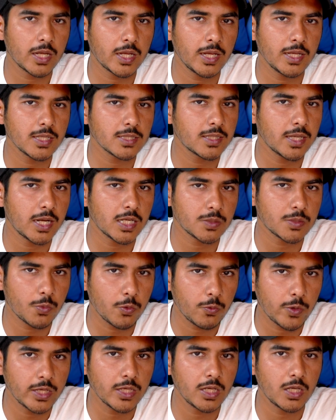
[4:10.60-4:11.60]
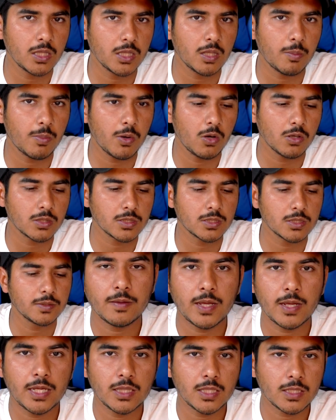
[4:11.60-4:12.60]
case that's provided in the box.
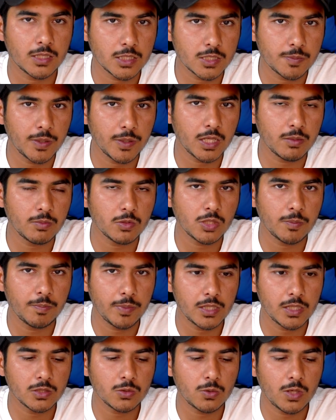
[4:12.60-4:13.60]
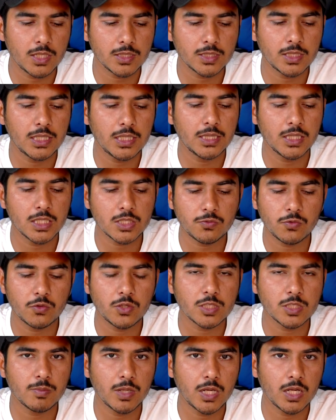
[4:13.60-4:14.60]
And speaking about the build quality, this
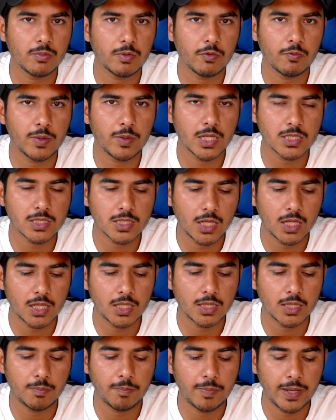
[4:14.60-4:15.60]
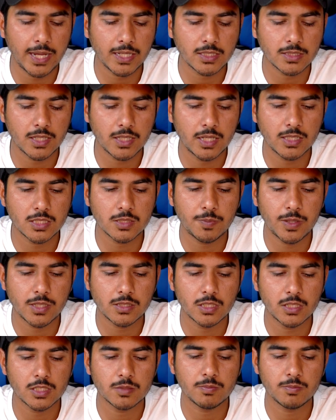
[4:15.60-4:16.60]
phone is made up of plastic. The back side especially is